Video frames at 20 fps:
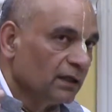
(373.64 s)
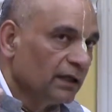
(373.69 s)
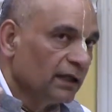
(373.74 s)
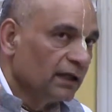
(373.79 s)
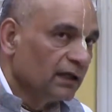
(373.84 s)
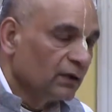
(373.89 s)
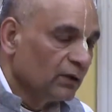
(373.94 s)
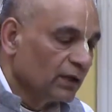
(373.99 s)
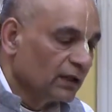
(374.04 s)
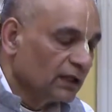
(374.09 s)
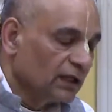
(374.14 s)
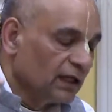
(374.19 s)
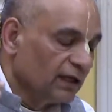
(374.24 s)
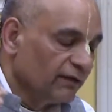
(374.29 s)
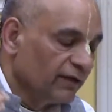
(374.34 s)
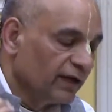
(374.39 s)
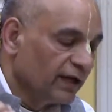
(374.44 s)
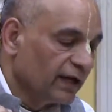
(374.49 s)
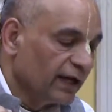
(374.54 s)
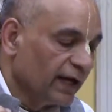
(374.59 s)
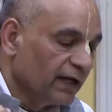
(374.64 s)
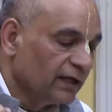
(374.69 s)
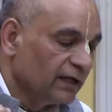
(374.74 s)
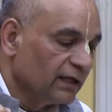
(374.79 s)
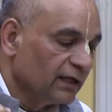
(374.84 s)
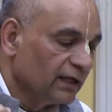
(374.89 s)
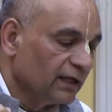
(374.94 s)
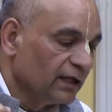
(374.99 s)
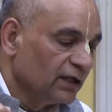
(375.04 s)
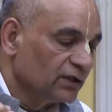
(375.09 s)
including the living
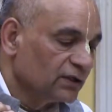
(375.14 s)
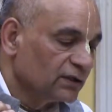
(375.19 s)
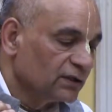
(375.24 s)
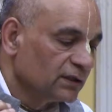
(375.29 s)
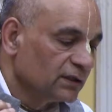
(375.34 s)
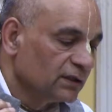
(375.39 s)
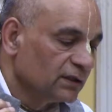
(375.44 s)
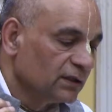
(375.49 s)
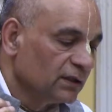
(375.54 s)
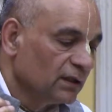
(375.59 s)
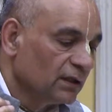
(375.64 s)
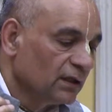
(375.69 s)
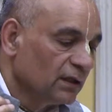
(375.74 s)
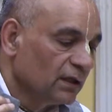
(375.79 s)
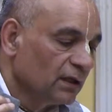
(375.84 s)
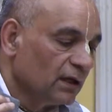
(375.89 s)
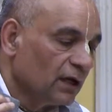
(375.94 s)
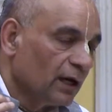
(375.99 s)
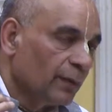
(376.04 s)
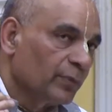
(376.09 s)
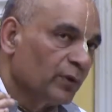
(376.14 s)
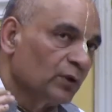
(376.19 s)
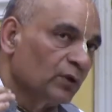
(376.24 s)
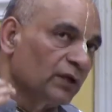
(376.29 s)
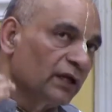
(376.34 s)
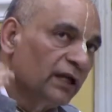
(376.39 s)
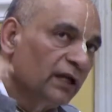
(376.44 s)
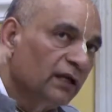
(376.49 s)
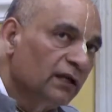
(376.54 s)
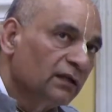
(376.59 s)
entities, up to
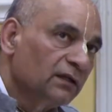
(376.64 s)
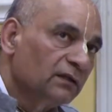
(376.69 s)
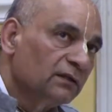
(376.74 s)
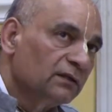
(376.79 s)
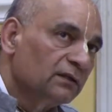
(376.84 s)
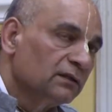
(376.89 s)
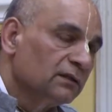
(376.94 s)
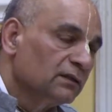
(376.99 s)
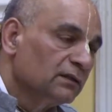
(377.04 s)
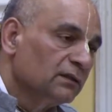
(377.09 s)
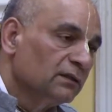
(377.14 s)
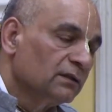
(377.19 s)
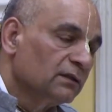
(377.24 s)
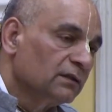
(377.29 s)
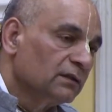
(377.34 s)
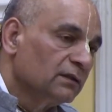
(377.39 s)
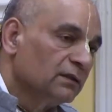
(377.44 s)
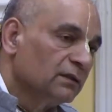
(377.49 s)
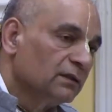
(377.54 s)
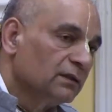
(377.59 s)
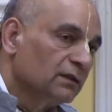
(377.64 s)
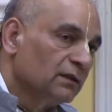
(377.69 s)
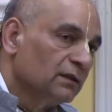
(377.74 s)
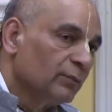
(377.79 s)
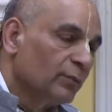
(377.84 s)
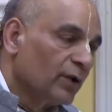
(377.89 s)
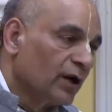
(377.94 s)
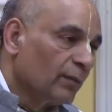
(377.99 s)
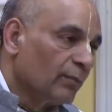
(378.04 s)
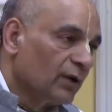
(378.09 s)
the
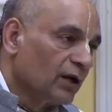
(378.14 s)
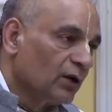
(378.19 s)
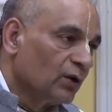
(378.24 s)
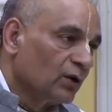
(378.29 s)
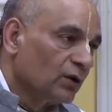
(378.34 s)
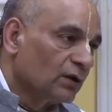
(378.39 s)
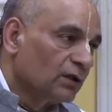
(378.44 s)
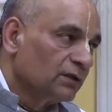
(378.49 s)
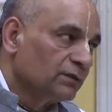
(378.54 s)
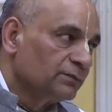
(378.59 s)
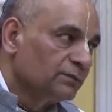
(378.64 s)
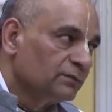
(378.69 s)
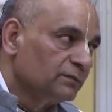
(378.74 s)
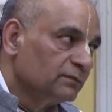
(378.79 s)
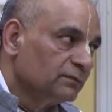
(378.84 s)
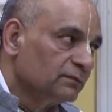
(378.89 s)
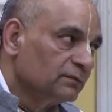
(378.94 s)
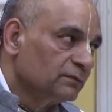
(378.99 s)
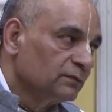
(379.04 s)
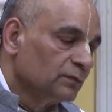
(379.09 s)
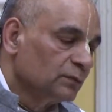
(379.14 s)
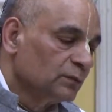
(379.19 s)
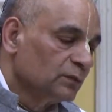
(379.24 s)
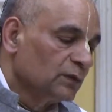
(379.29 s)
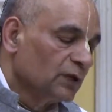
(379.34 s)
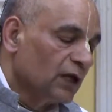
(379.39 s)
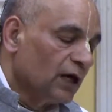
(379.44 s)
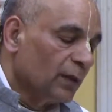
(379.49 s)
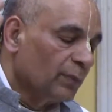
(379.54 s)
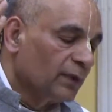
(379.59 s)
Brahmalok,
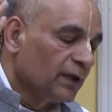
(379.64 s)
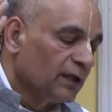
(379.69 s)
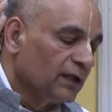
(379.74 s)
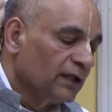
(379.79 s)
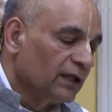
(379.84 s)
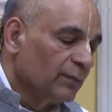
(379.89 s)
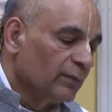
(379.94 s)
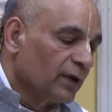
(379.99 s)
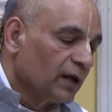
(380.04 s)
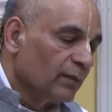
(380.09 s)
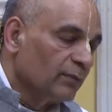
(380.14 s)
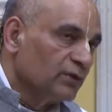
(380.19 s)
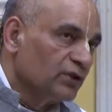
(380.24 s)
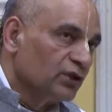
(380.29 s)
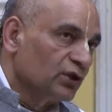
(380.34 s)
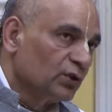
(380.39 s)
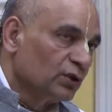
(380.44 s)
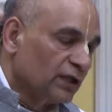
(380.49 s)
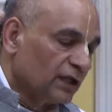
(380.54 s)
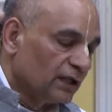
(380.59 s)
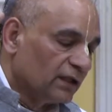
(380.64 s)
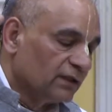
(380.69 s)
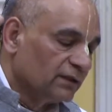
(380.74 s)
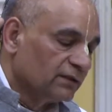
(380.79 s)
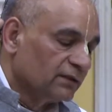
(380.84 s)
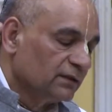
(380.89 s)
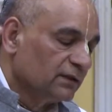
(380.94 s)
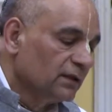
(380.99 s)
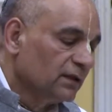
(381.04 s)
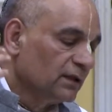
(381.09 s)
up to the Brahma Jyoti.
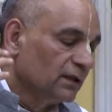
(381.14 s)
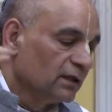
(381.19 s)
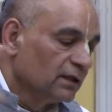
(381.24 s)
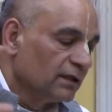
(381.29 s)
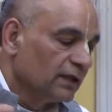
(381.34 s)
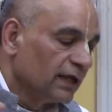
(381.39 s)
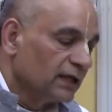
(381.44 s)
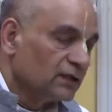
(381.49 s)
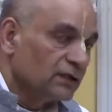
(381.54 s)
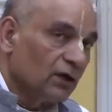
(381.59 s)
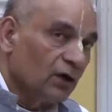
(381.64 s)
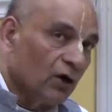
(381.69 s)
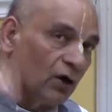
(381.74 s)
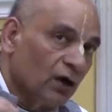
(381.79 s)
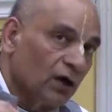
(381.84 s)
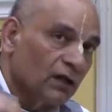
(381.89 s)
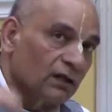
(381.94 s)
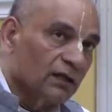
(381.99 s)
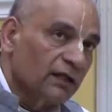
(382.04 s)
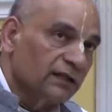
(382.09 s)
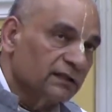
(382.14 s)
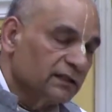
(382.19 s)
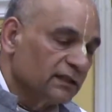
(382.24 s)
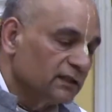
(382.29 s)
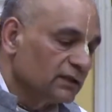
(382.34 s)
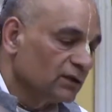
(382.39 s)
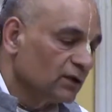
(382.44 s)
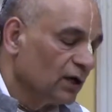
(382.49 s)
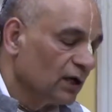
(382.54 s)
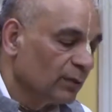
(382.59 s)
That's all this
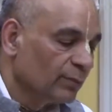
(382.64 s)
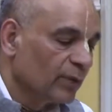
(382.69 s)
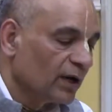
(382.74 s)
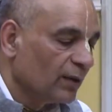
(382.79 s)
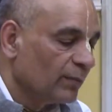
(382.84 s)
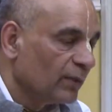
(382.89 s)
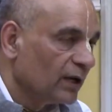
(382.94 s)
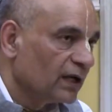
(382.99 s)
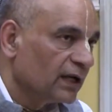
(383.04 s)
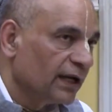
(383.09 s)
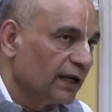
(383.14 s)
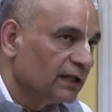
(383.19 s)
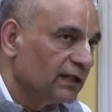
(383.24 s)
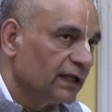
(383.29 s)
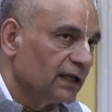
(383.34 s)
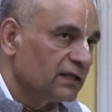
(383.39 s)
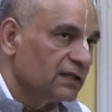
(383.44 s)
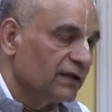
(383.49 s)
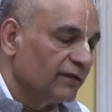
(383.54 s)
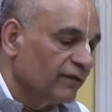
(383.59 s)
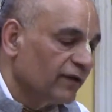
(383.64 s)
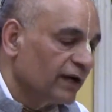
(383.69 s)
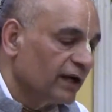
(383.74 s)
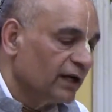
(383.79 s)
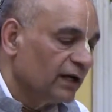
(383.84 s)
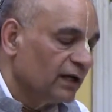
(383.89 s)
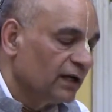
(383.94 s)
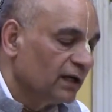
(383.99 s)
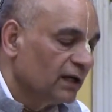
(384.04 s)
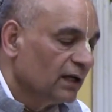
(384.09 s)
is called Brahman. And there's
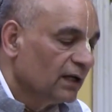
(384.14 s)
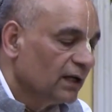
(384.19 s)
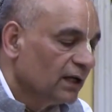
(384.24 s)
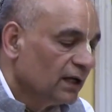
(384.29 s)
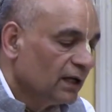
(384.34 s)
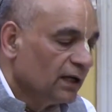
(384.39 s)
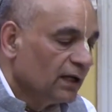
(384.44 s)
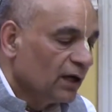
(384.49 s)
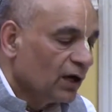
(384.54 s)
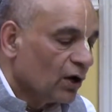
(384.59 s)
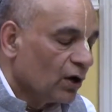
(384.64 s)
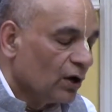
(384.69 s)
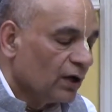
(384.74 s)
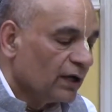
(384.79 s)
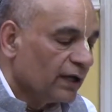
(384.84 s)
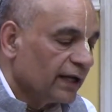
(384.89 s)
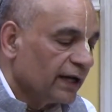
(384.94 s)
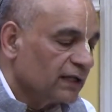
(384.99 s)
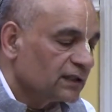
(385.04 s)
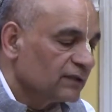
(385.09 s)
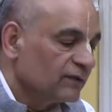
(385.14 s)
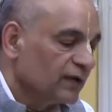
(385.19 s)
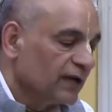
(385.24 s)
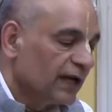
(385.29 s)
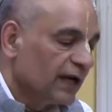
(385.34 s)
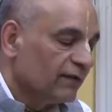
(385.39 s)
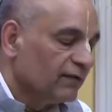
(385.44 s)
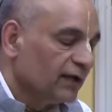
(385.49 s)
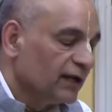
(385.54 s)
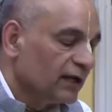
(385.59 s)
different context will
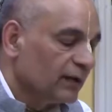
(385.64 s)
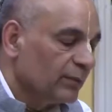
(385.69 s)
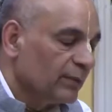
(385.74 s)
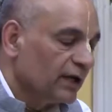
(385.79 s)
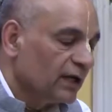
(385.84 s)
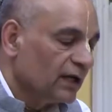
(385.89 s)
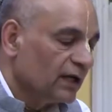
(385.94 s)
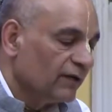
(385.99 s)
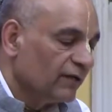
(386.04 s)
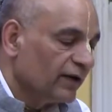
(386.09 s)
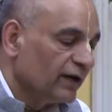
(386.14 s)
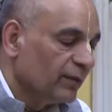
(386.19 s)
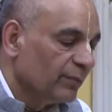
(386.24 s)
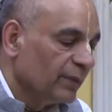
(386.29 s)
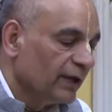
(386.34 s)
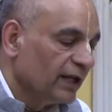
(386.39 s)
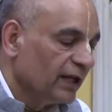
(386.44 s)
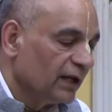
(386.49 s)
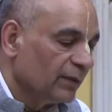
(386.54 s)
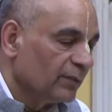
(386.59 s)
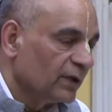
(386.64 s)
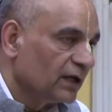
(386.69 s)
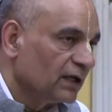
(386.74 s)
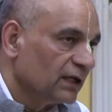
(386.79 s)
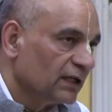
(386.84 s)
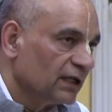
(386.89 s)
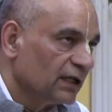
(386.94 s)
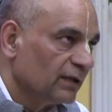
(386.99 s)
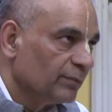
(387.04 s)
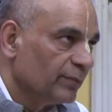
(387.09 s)
have a little bit different meaning, but
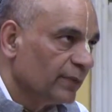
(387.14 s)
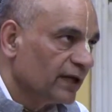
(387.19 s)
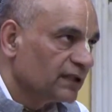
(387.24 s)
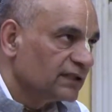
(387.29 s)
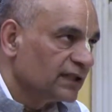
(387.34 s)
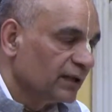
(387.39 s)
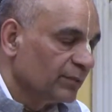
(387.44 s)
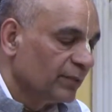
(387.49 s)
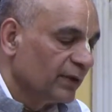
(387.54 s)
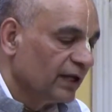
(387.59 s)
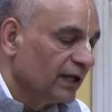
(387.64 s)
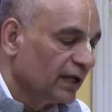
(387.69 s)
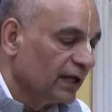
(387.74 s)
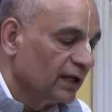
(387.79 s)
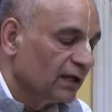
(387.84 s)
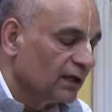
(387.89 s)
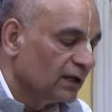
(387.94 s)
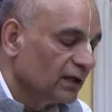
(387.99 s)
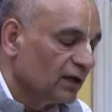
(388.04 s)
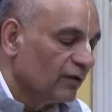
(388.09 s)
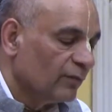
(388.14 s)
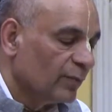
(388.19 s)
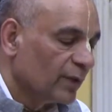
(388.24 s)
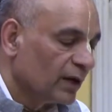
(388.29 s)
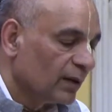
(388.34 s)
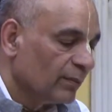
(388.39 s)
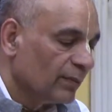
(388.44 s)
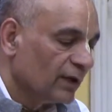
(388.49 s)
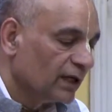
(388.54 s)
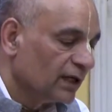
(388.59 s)
the basic meaning of
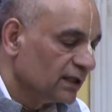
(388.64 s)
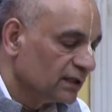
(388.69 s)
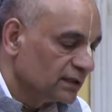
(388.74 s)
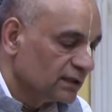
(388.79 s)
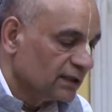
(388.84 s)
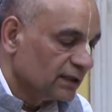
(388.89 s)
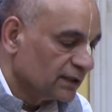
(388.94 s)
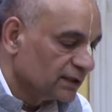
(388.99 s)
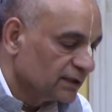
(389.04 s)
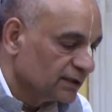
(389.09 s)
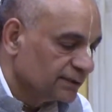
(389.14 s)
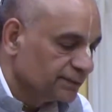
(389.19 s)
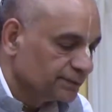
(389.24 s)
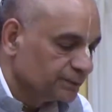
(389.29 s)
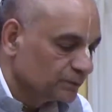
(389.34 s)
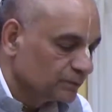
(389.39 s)
Brahman is this.